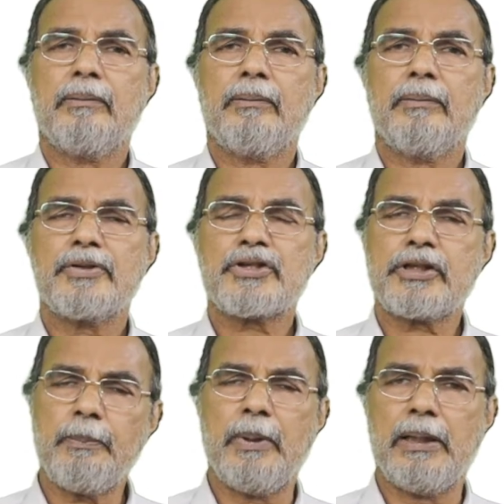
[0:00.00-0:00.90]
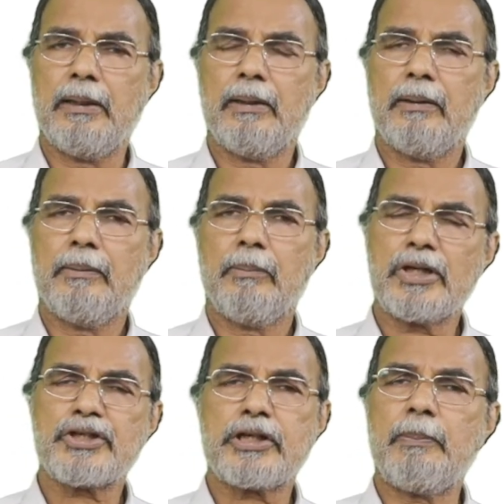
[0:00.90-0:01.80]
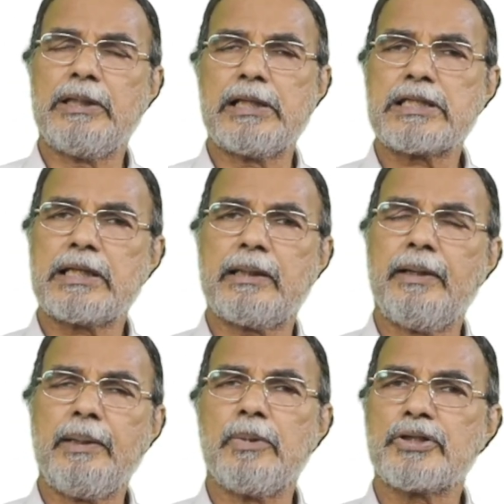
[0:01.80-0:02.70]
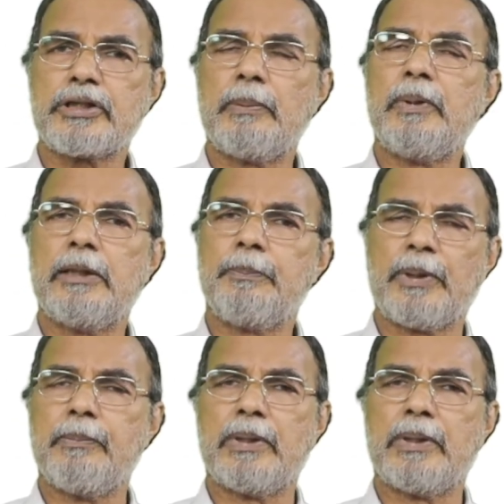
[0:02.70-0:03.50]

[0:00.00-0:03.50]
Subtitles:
stable, more stable than secondary, more stable than primary.